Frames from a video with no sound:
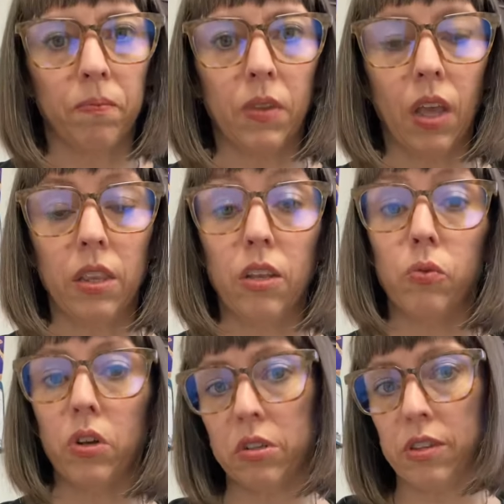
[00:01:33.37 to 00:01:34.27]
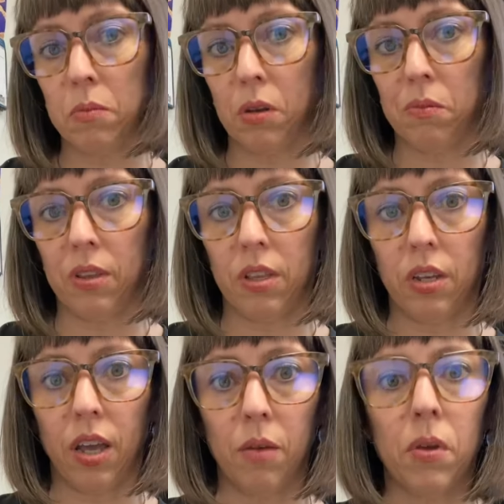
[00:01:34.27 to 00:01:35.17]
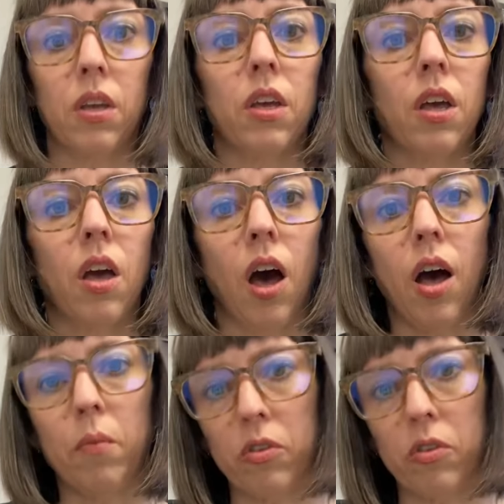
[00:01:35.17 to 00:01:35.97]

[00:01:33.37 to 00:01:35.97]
And these were her symptoms at the time. Um,